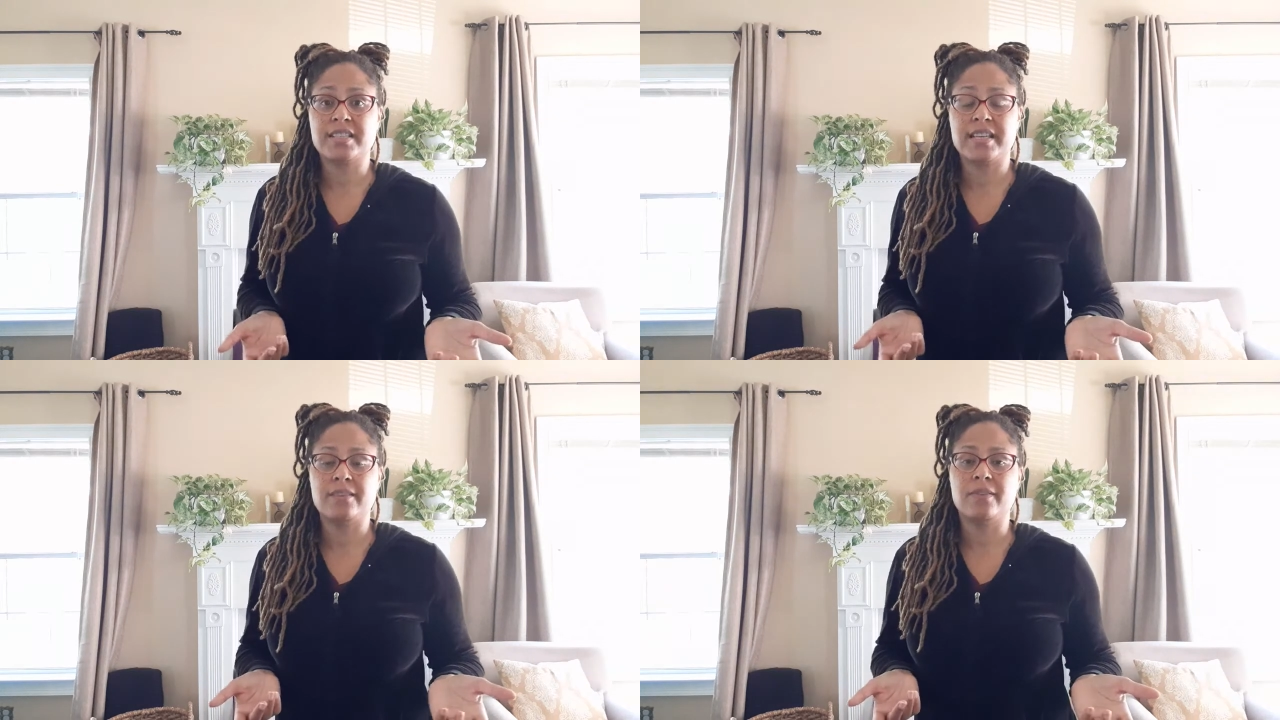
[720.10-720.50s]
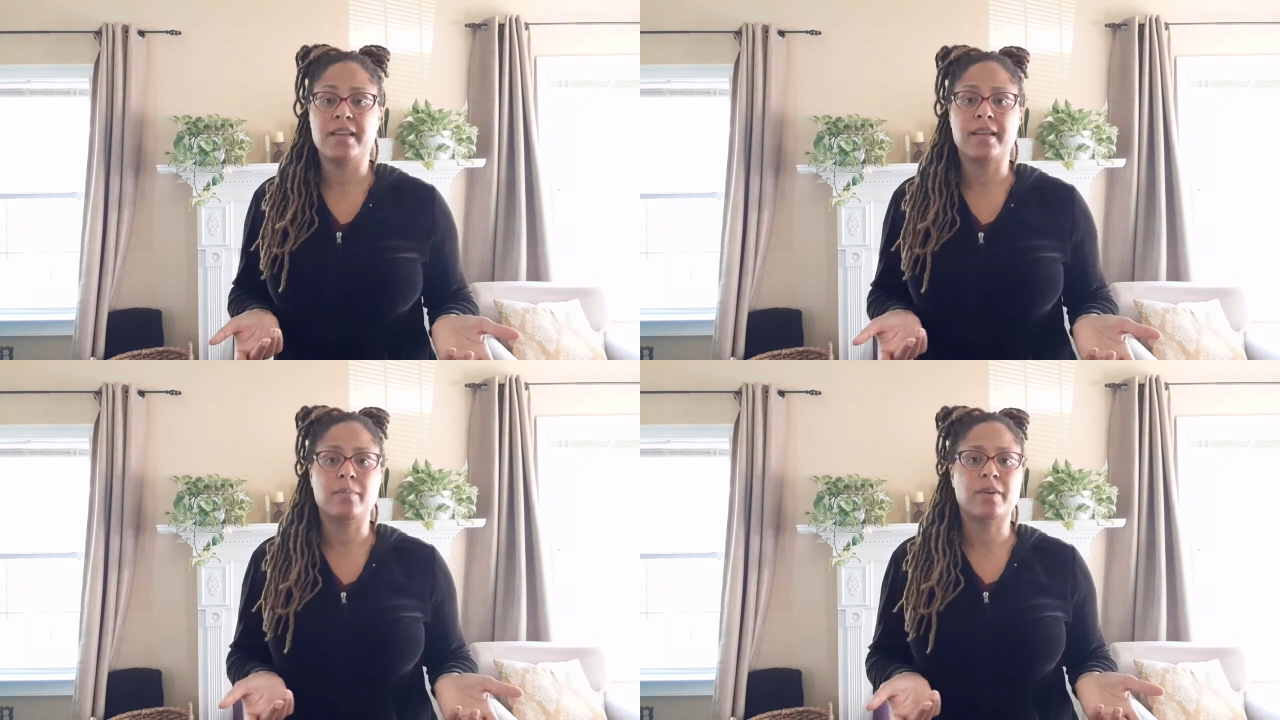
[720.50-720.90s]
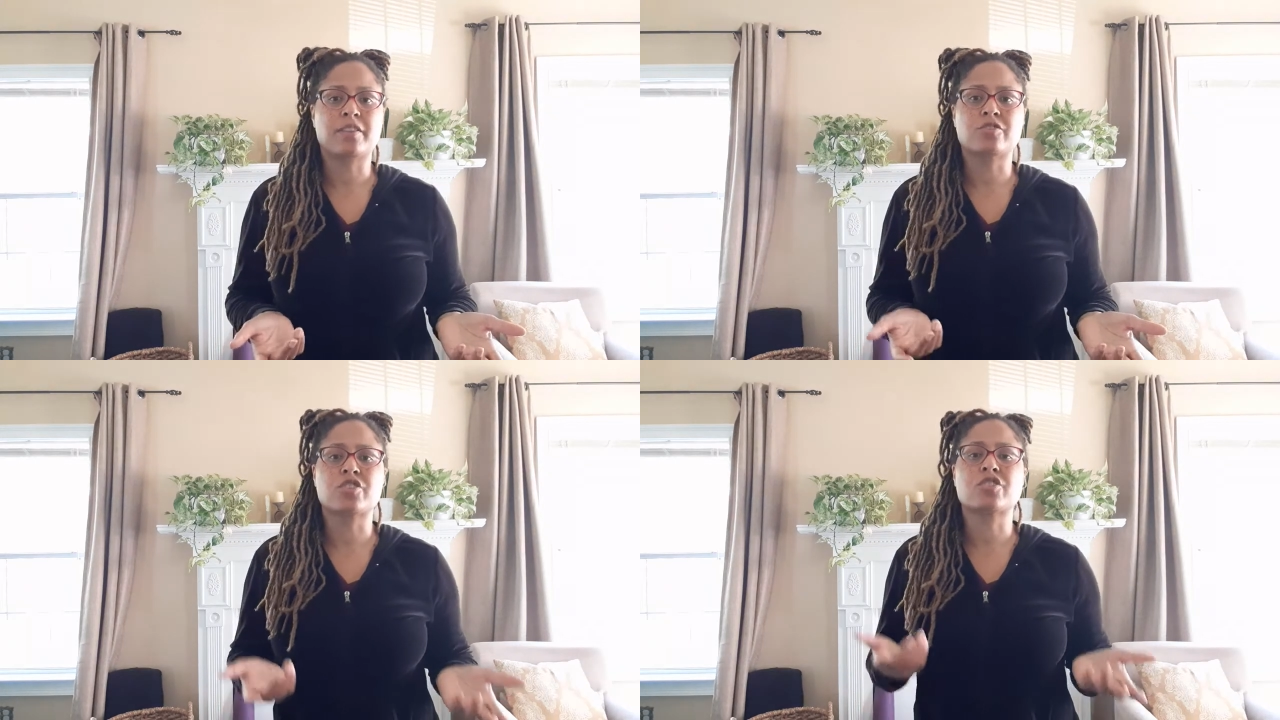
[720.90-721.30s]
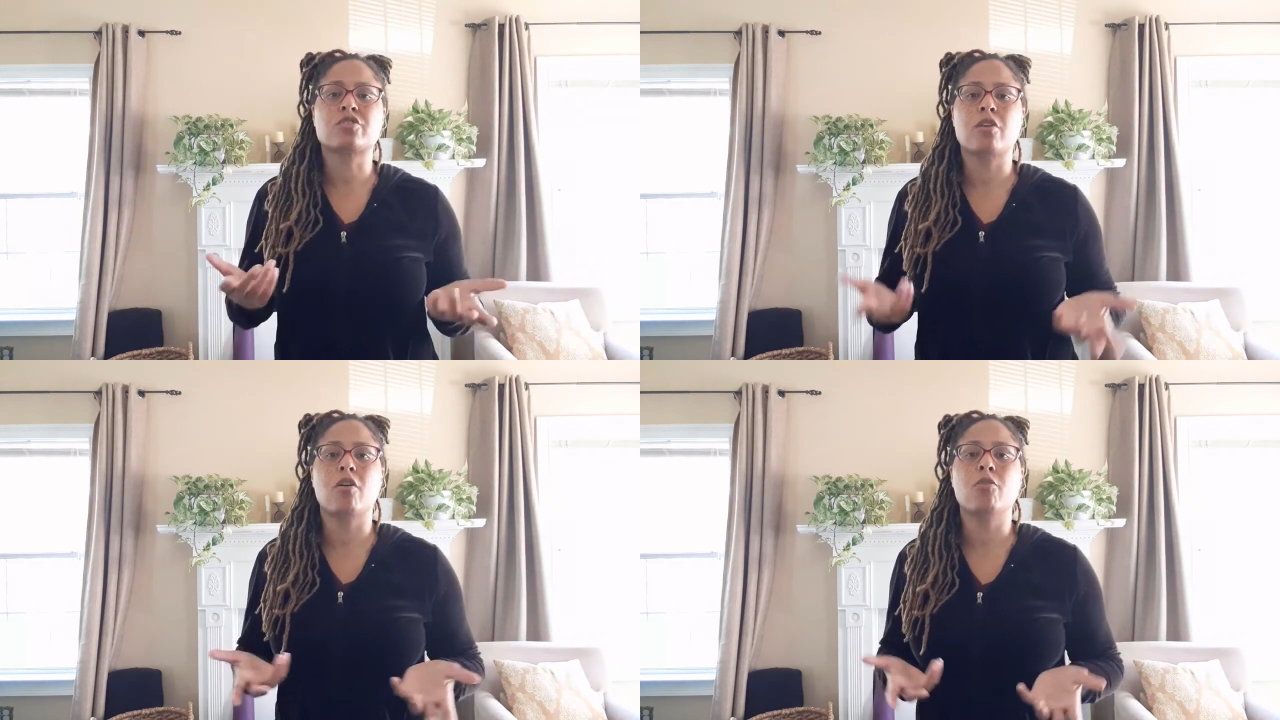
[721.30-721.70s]
TV. But they're
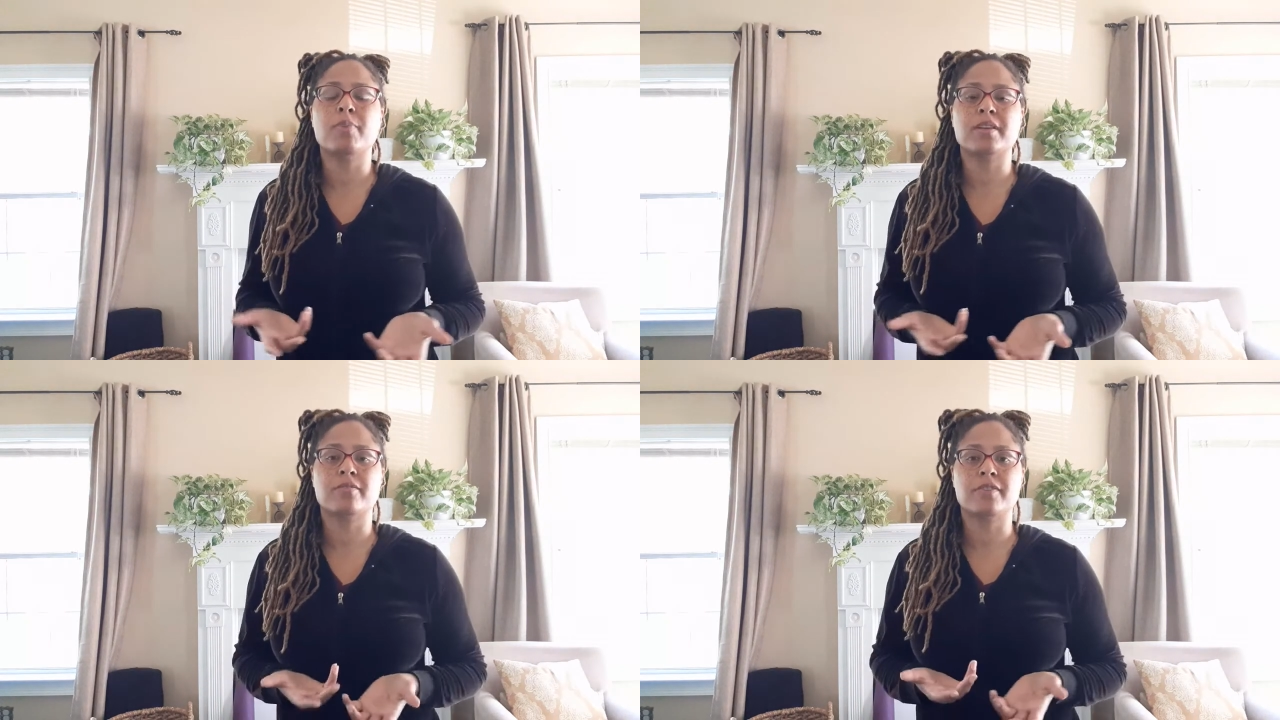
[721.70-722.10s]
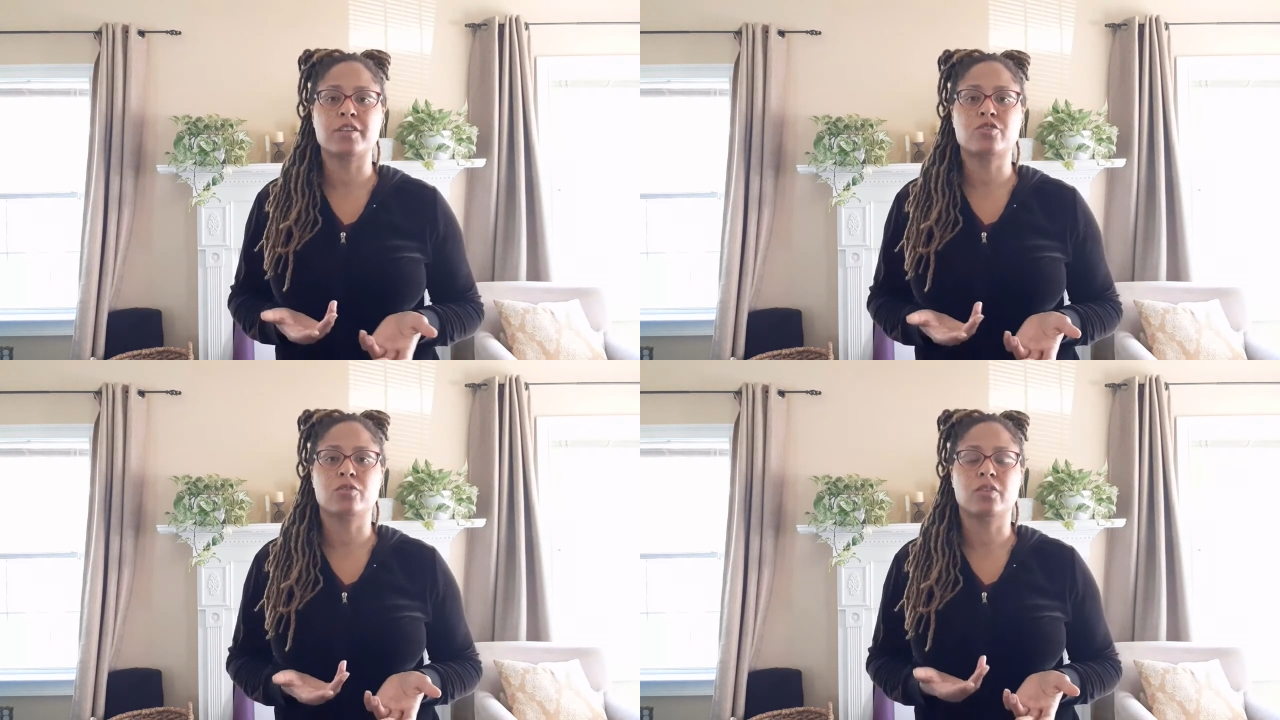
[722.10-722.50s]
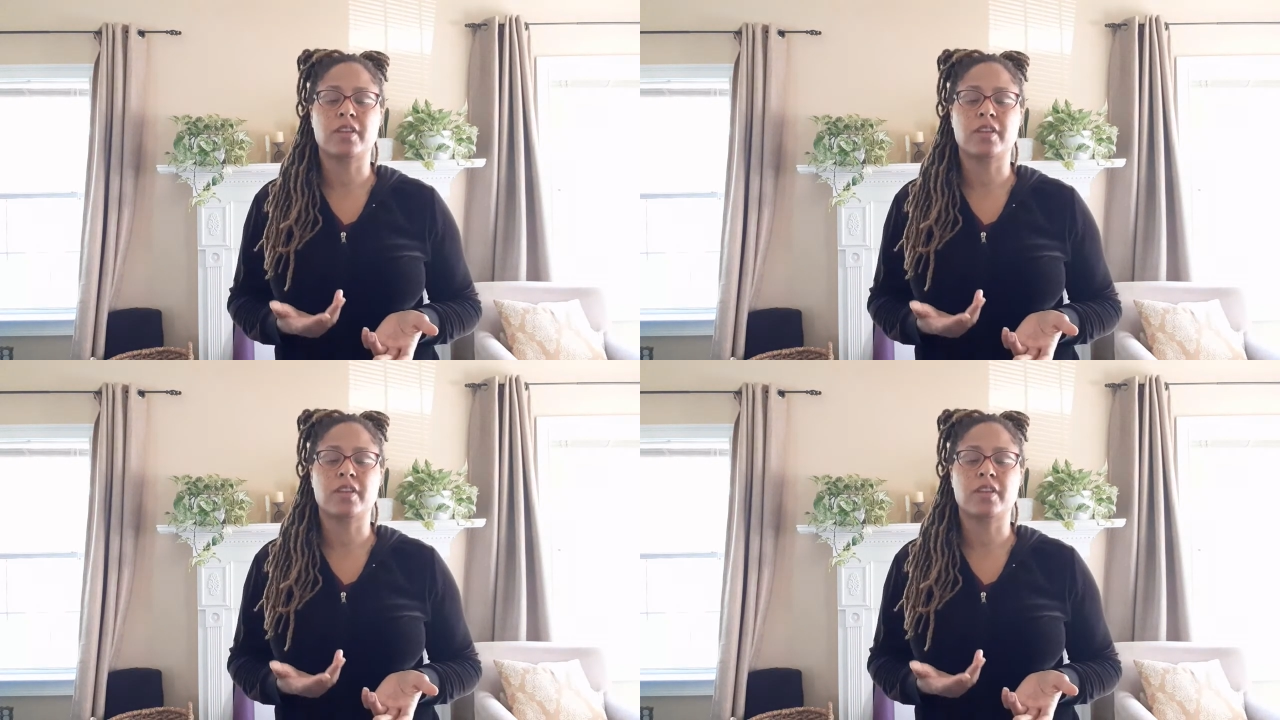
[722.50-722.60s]
just so beneficial,